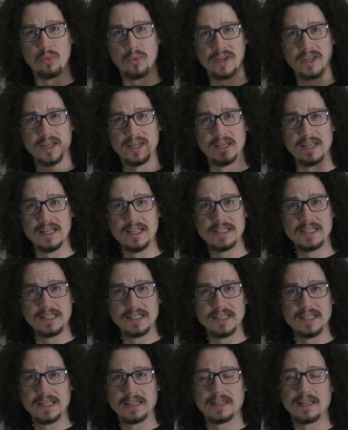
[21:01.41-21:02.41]
in most
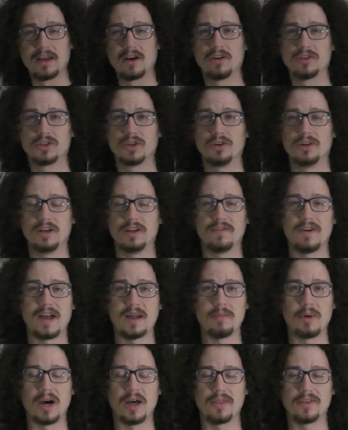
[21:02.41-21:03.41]
cases,
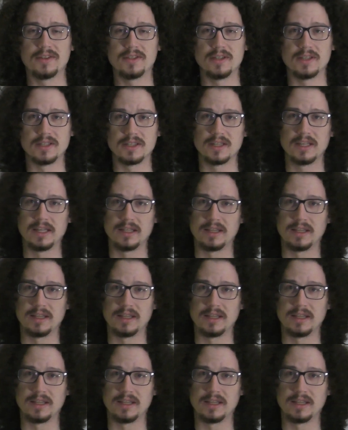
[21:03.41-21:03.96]
it's going